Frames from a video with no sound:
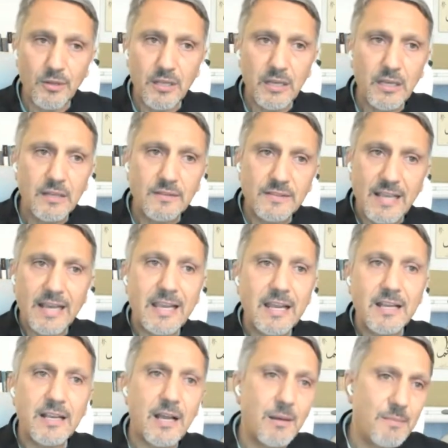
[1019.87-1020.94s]
for the
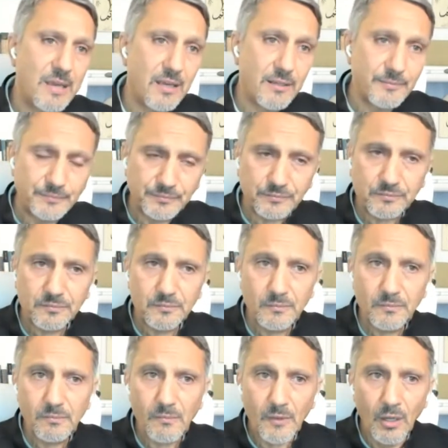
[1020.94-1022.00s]
second coming
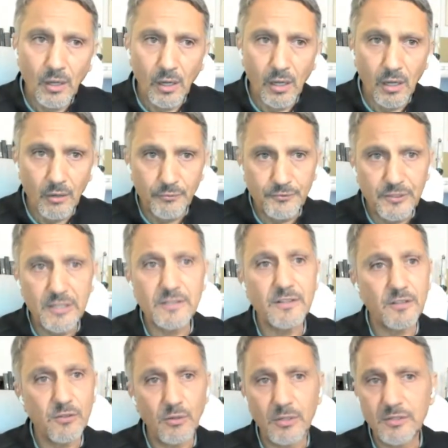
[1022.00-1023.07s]
of
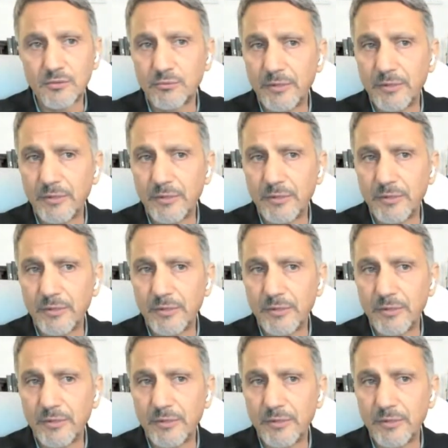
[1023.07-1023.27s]
Jesus.